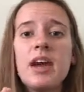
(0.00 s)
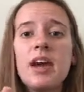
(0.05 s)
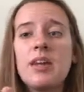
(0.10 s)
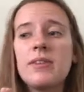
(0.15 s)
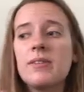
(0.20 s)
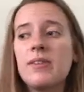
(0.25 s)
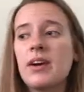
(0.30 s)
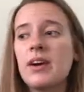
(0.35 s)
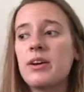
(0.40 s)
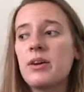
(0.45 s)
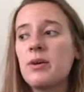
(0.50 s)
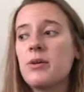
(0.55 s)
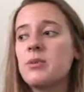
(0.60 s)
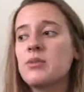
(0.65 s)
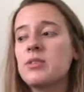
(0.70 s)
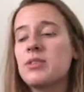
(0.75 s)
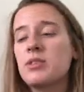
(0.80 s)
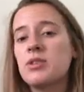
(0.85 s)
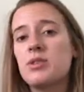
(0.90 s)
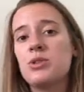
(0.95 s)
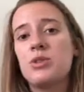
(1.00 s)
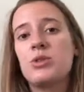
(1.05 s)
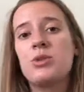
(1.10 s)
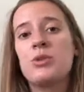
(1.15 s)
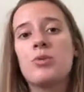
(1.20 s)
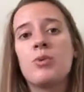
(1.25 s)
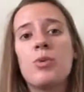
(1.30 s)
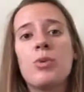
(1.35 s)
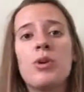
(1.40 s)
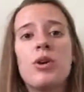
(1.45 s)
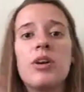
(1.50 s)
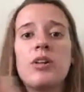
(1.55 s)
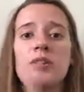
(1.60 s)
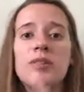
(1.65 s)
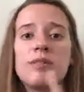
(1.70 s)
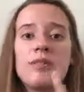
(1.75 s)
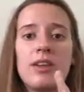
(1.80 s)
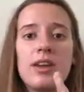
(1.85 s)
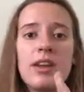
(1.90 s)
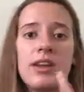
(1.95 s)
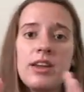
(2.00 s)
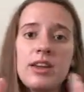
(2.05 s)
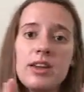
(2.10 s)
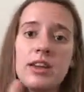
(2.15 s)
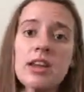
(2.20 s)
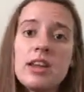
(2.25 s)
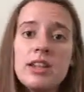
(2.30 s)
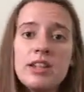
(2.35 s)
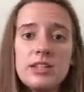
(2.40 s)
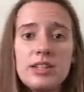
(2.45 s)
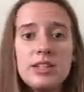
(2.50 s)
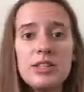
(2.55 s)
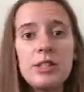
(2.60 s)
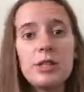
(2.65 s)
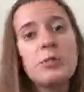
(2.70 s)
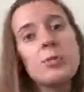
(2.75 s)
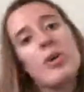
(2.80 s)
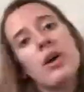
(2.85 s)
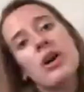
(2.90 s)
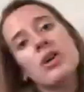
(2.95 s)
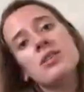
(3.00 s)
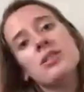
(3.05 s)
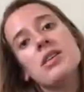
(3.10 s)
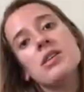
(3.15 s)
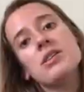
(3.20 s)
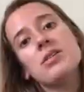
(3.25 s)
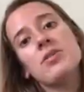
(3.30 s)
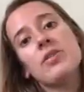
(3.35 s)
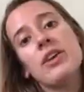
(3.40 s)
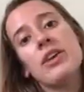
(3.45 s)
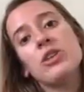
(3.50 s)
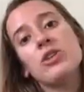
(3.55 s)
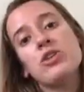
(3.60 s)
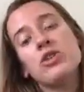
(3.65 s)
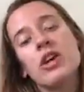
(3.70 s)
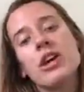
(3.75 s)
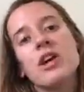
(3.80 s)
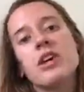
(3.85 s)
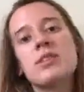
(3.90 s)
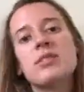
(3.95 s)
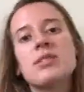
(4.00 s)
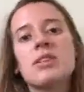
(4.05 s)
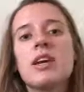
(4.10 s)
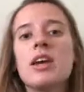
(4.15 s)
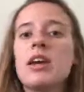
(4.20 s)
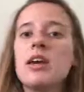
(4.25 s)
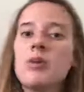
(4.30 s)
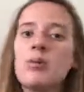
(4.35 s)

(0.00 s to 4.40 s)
and that goes into more of a detailed process of each test,